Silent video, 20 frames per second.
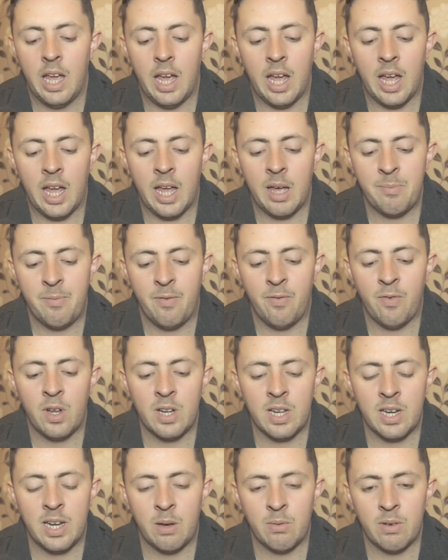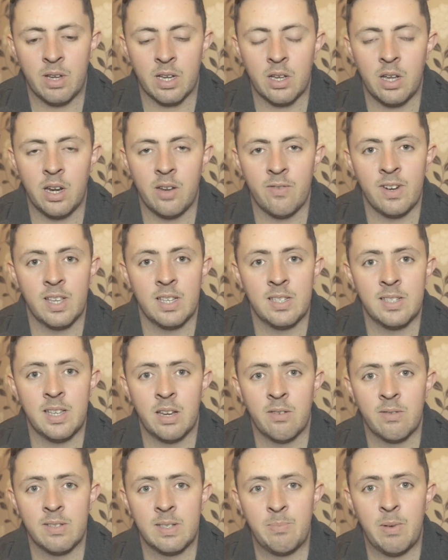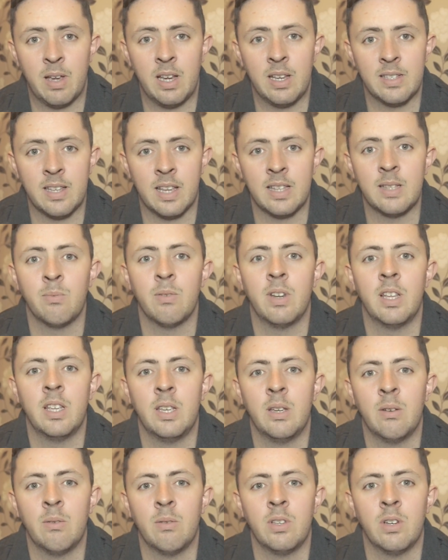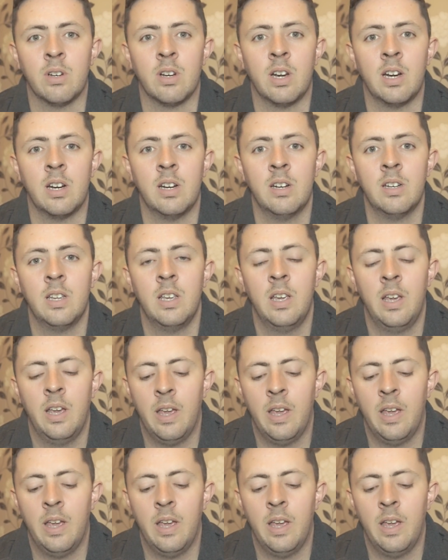finding out that kind of like sacred space that's within you and your heart.